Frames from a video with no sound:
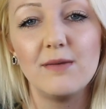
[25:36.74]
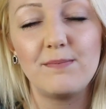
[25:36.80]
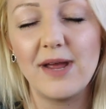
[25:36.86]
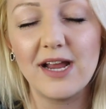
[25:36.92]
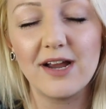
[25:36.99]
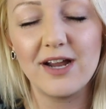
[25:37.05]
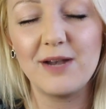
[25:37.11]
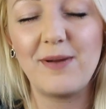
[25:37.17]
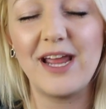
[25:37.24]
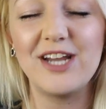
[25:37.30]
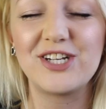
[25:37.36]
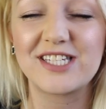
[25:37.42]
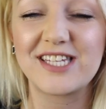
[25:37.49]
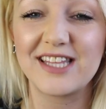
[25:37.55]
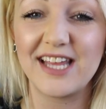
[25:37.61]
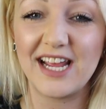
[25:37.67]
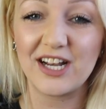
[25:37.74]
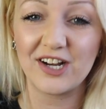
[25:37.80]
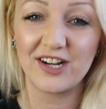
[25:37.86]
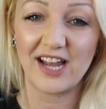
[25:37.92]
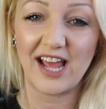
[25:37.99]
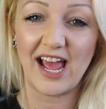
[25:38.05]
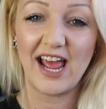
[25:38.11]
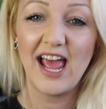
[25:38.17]
buried pages of the
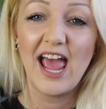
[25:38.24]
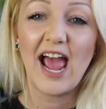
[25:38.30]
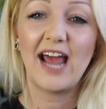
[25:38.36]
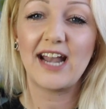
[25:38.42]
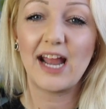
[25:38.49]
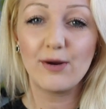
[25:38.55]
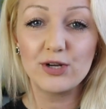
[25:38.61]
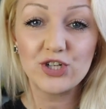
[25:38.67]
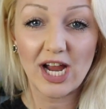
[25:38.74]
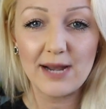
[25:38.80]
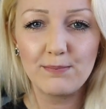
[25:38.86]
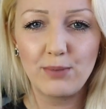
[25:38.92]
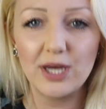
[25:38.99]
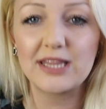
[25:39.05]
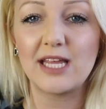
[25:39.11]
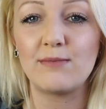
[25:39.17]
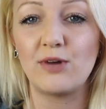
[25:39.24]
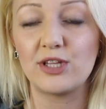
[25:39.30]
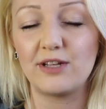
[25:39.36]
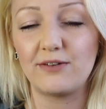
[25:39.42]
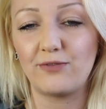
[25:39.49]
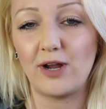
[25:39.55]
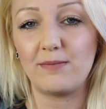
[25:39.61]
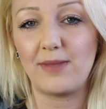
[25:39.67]
internet, and I would try and put them on
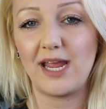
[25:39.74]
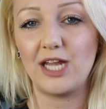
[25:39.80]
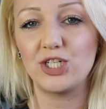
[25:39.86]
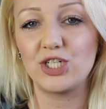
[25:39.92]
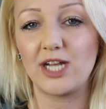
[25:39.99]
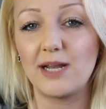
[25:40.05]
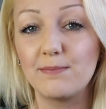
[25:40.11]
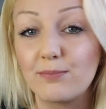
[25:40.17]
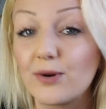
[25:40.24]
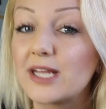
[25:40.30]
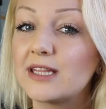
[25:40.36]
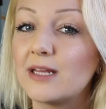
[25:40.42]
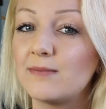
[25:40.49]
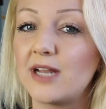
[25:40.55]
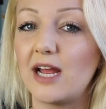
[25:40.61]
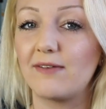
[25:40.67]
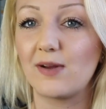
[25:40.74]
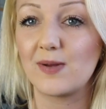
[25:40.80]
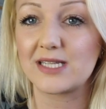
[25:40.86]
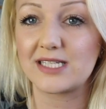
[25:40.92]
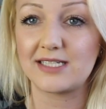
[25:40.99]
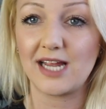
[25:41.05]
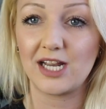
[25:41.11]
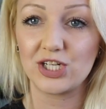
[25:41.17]
the front page, and I'd bring them to
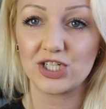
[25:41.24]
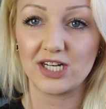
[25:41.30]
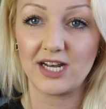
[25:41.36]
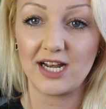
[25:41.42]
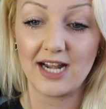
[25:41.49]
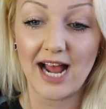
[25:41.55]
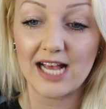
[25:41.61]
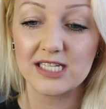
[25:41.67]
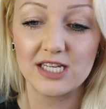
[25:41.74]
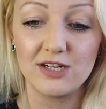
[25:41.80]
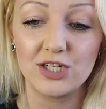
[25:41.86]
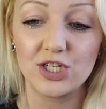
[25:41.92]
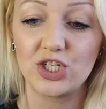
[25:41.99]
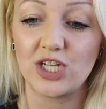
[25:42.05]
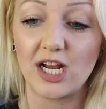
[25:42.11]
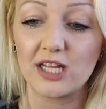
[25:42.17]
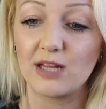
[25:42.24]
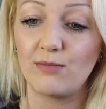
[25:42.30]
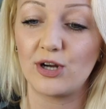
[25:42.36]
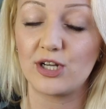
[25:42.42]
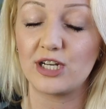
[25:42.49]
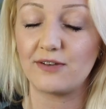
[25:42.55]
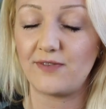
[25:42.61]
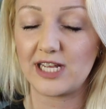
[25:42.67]
everyone's attention, and I'd ask you to share them
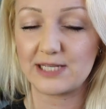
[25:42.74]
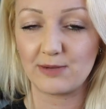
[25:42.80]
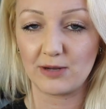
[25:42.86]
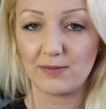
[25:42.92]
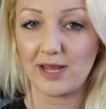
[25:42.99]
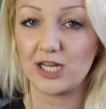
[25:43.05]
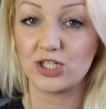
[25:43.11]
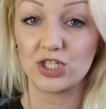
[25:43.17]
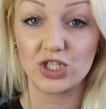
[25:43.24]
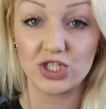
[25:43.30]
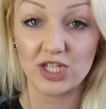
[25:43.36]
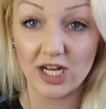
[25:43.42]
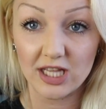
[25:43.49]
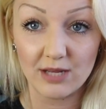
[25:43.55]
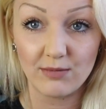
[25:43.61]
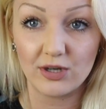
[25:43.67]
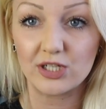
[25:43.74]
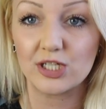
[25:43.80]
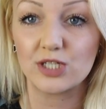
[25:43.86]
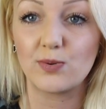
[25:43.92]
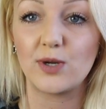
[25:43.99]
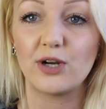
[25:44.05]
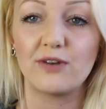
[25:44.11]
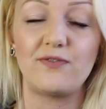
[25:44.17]
on your Facebook page and share them on your
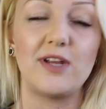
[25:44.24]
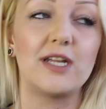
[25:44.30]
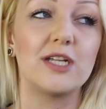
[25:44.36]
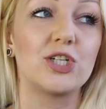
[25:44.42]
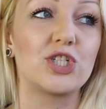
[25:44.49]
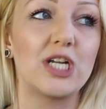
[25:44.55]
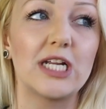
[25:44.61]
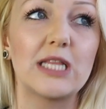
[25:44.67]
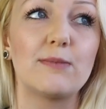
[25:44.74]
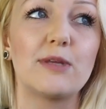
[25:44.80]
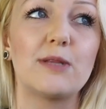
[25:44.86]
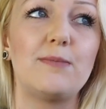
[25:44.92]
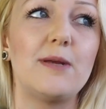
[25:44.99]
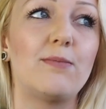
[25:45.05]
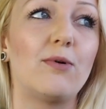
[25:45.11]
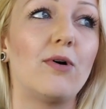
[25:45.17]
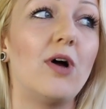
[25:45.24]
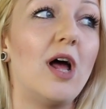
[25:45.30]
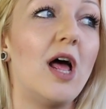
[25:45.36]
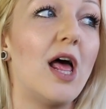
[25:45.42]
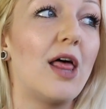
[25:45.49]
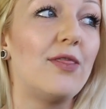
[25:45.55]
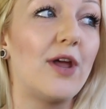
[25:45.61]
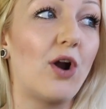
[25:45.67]
Twitter feed and share them with people
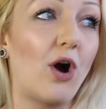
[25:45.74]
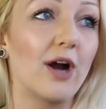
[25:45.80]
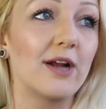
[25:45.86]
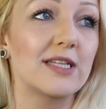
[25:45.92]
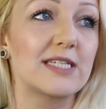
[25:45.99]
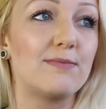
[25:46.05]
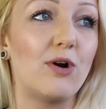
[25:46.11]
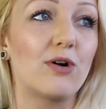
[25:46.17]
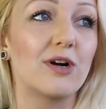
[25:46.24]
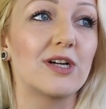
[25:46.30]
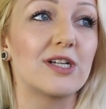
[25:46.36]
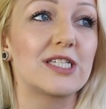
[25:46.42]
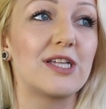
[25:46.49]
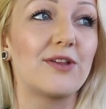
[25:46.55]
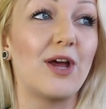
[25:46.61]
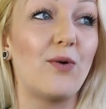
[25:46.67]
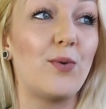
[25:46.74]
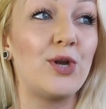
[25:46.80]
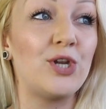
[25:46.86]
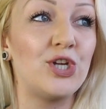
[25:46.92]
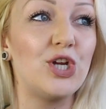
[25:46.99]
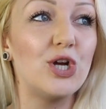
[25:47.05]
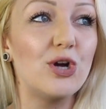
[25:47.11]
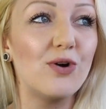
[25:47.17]
that aren't smokers, so that
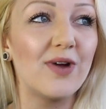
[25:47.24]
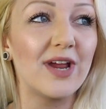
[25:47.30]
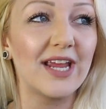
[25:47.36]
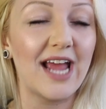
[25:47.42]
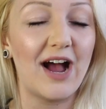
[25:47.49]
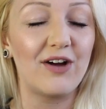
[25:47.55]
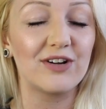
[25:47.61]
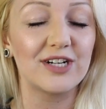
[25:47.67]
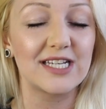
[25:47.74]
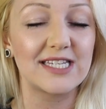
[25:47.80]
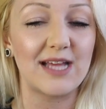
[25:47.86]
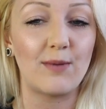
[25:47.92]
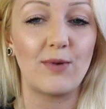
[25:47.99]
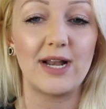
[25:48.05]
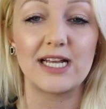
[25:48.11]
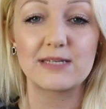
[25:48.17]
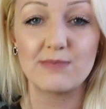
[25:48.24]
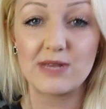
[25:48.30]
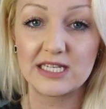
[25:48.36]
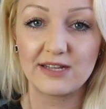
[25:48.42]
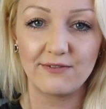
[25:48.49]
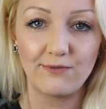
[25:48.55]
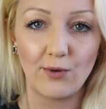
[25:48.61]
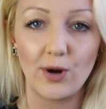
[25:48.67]
when you encounter someone as
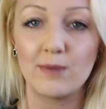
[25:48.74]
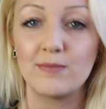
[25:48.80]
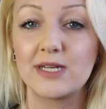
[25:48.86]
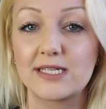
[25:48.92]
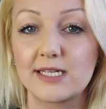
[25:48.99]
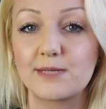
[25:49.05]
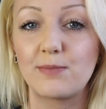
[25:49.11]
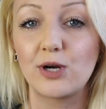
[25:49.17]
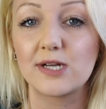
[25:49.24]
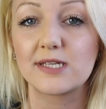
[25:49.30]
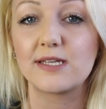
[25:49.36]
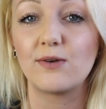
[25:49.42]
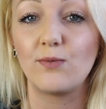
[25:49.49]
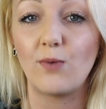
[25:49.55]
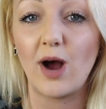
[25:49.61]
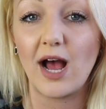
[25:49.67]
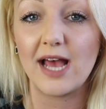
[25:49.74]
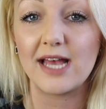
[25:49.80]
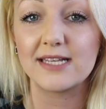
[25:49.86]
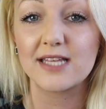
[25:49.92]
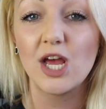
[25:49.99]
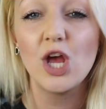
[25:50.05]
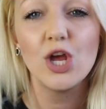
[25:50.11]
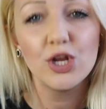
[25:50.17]
misinformed as this person
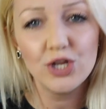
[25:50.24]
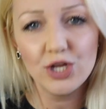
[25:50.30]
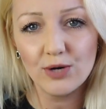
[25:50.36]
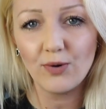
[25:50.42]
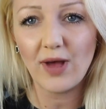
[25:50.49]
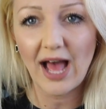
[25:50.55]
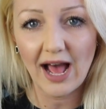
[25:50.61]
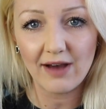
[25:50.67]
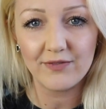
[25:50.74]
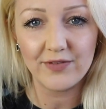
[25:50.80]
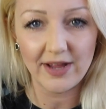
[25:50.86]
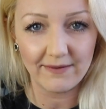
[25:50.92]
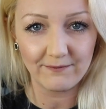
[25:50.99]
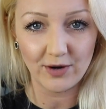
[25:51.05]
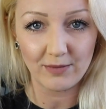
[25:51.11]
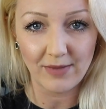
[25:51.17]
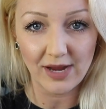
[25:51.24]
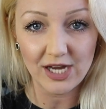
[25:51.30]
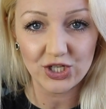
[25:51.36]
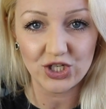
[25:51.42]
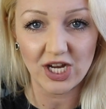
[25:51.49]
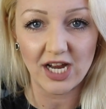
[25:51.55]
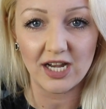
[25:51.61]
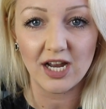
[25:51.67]
was, you will have the
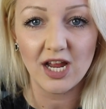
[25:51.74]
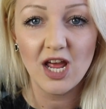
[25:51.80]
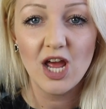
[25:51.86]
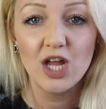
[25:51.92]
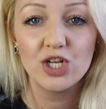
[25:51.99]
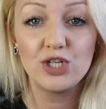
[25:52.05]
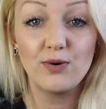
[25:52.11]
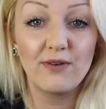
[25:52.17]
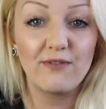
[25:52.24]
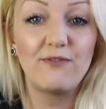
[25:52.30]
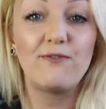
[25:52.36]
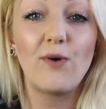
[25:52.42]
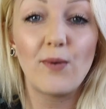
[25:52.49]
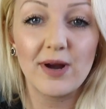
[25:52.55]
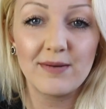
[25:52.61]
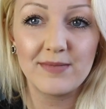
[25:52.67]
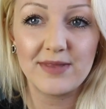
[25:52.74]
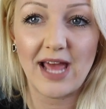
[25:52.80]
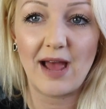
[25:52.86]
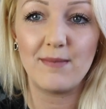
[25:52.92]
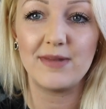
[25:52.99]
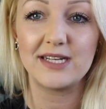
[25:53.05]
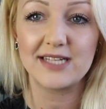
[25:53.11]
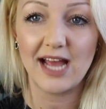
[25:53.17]
information to inform
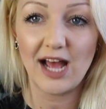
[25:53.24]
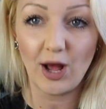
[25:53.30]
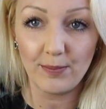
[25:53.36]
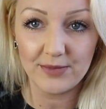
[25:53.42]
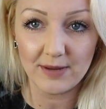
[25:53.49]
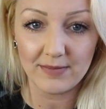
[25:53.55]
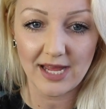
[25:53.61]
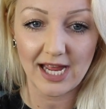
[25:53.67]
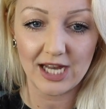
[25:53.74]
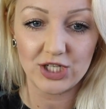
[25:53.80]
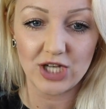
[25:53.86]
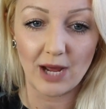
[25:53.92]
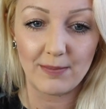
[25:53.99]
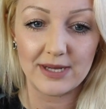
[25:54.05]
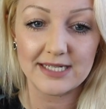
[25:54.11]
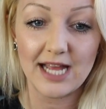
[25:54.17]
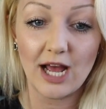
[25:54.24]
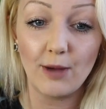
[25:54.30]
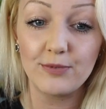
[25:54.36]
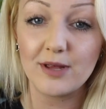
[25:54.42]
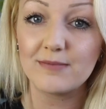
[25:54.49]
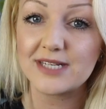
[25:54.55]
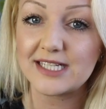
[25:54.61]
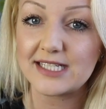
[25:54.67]
them and to help them catch up and to help
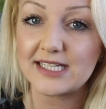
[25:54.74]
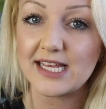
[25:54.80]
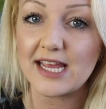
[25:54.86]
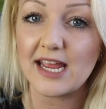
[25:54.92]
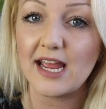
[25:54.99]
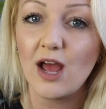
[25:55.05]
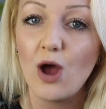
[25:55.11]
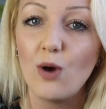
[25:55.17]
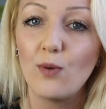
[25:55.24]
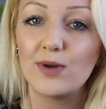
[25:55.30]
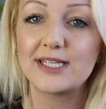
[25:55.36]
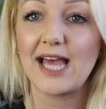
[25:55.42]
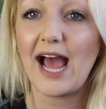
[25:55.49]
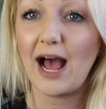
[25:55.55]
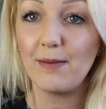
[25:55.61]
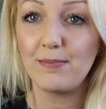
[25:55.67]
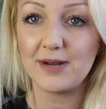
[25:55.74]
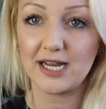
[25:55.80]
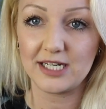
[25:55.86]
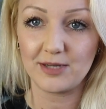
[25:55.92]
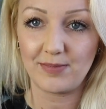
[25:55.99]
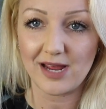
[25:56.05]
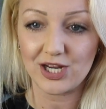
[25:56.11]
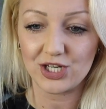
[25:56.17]
them see what's happening
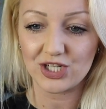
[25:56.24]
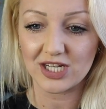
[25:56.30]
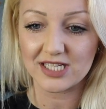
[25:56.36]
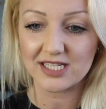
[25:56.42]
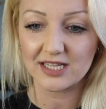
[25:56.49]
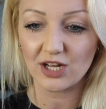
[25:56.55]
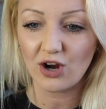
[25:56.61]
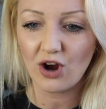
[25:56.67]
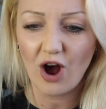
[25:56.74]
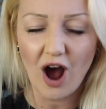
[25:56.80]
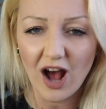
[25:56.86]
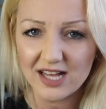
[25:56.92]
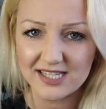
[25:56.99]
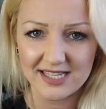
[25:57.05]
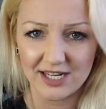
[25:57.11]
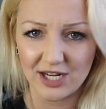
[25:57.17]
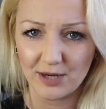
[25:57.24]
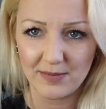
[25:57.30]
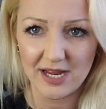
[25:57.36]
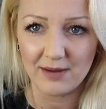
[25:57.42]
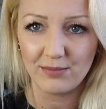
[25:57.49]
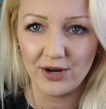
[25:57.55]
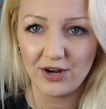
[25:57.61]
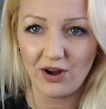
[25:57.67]
to patients and the costs that are
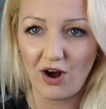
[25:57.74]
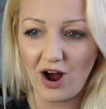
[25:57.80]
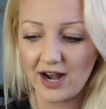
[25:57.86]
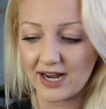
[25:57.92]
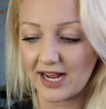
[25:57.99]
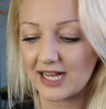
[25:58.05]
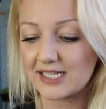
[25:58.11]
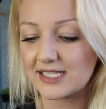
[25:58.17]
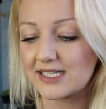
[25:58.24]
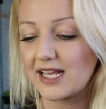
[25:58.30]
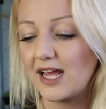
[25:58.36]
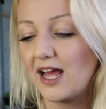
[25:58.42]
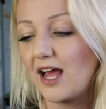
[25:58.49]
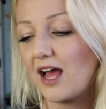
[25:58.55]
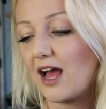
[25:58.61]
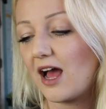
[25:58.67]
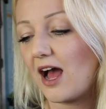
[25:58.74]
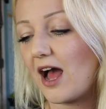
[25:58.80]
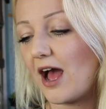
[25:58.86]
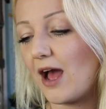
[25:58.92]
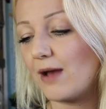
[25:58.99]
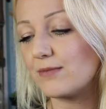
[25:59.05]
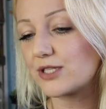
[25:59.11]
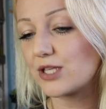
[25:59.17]
being put on us.
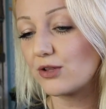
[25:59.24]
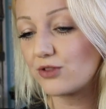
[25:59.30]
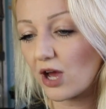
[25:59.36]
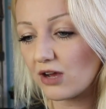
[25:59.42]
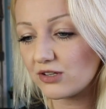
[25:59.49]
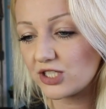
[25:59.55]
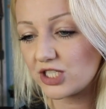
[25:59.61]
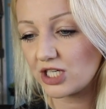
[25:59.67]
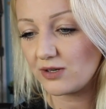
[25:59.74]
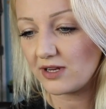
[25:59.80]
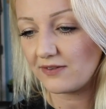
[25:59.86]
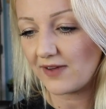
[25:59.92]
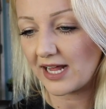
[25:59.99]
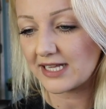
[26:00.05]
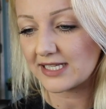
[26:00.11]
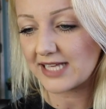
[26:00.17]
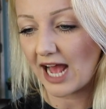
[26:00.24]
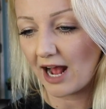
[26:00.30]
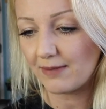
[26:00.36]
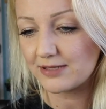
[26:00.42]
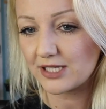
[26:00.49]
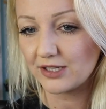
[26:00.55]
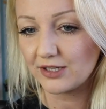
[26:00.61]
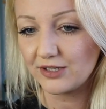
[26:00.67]
Um, so those two events
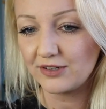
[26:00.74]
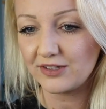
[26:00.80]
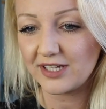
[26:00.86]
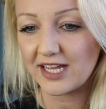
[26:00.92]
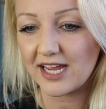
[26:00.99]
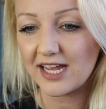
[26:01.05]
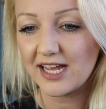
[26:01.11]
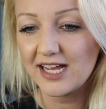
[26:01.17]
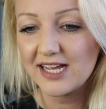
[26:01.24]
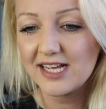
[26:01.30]
absolutely